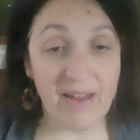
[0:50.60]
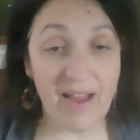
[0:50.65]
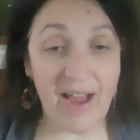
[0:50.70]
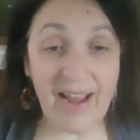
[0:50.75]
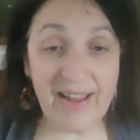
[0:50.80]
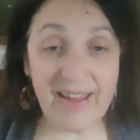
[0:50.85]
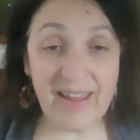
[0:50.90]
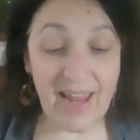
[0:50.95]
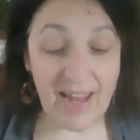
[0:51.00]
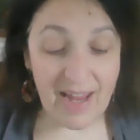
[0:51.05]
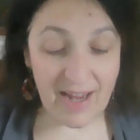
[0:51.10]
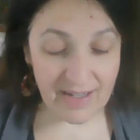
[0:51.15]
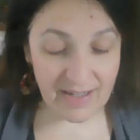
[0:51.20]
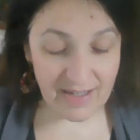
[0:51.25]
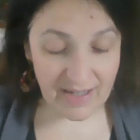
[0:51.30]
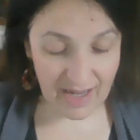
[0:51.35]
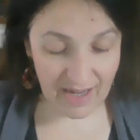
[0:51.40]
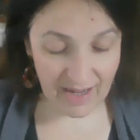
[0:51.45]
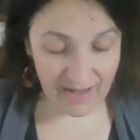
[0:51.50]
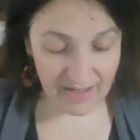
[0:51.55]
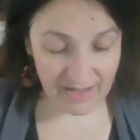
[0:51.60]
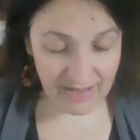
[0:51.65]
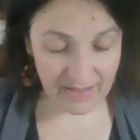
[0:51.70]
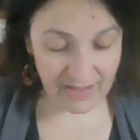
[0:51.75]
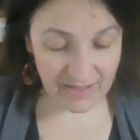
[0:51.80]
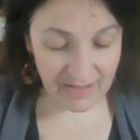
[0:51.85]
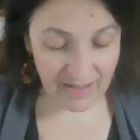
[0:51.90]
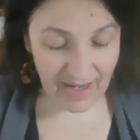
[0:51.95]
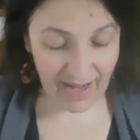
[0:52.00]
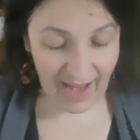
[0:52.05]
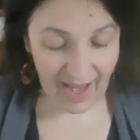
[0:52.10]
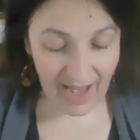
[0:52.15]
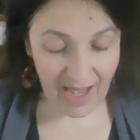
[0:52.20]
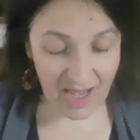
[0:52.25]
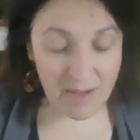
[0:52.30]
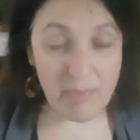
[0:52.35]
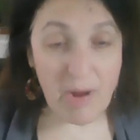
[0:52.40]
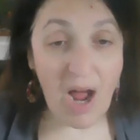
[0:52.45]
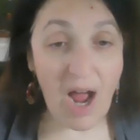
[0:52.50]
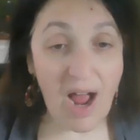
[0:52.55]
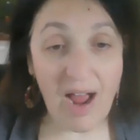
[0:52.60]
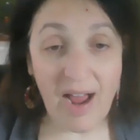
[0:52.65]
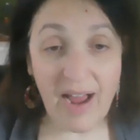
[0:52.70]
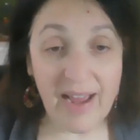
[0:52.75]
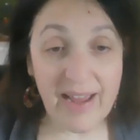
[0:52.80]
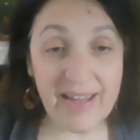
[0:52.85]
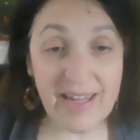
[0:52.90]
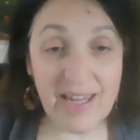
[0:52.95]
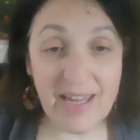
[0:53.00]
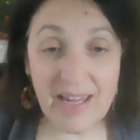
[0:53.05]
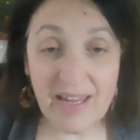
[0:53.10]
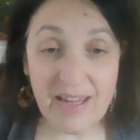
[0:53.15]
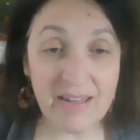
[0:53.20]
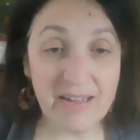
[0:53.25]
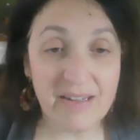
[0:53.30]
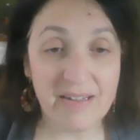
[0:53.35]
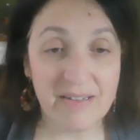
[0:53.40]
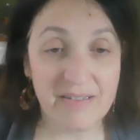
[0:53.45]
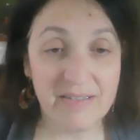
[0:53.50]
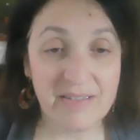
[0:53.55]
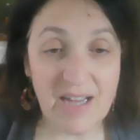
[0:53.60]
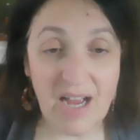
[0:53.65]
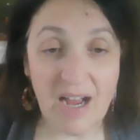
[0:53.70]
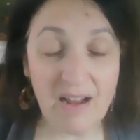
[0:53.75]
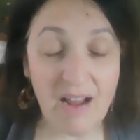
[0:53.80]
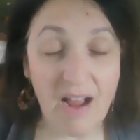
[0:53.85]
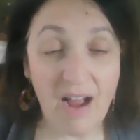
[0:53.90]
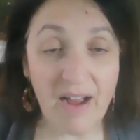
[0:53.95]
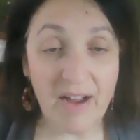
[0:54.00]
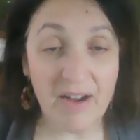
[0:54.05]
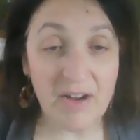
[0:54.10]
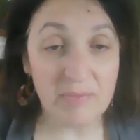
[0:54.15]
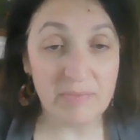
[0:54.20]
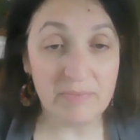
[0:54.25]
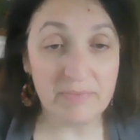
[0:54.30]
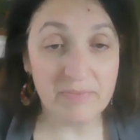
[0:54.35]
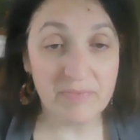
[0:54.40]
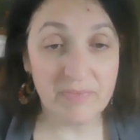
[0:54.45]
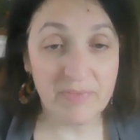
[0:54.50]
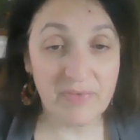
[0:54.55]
I can't get aimhighink.com.